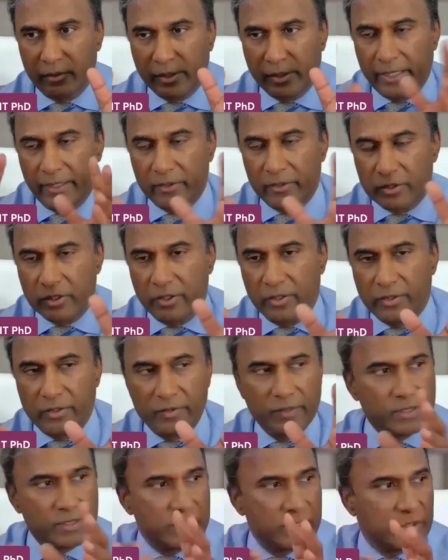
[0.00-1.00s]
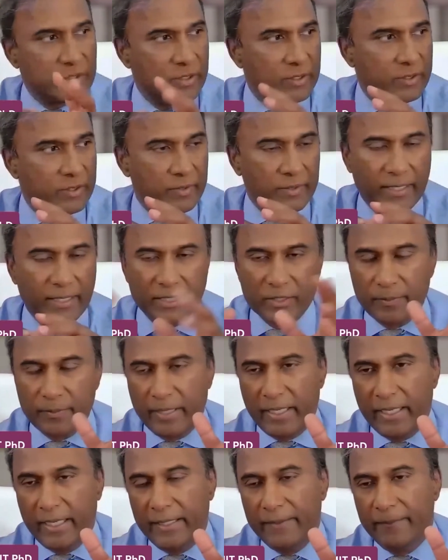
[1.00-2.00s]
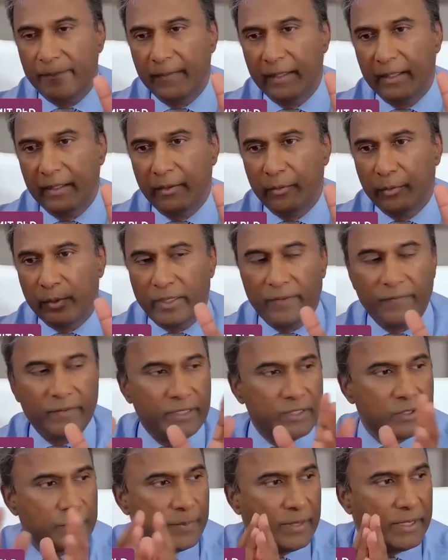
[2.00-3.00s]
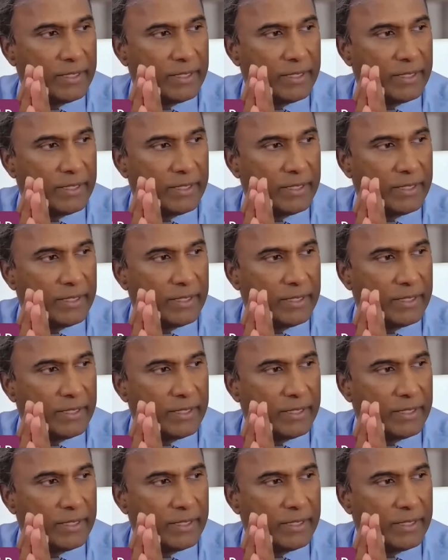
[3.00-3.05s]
oh, kale's good, or this is good, or that's bad, whatever it is.